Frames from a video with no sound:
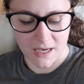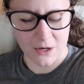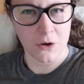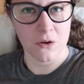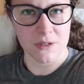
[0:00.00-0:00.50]
I
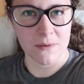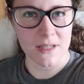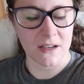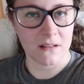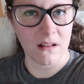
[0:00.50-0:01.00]
don't know, it
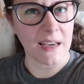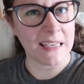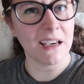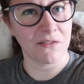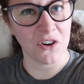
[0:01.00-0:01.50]
smells like
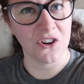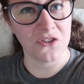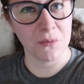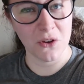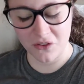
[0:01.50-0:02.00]
Ikea
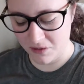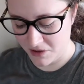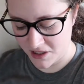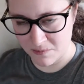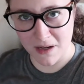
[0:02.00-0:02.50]
furniture mostly
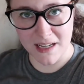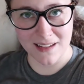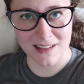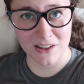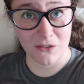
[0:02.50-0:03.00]
because my
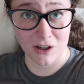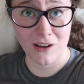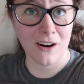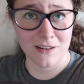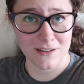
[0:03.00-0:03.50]
desk is very
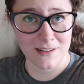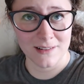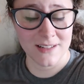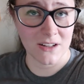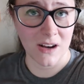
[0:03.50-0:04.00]
large
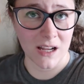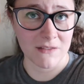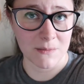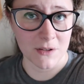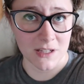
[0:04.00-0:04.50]
and still kind
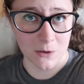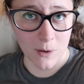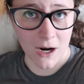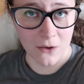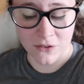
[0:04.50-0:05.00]
of smells like the
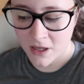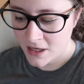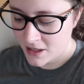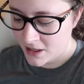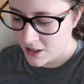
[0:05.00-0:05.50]
warehouse.
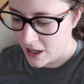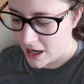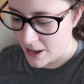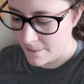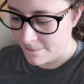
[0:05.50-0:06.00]

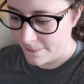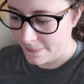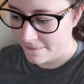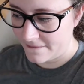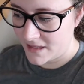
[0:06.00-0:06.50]
Um,
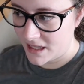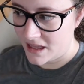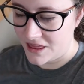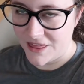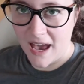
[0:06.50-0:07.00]

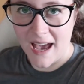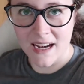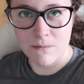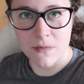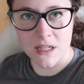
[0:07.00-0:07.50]

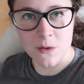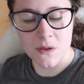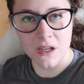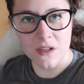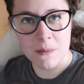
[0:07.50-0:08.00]
that mixed
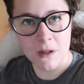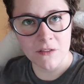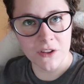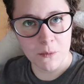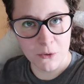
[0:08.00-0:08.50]
with like the smell
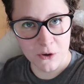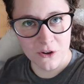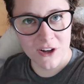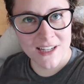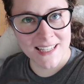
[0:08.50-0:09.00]
of the
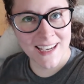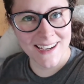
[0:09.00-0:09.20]
computers,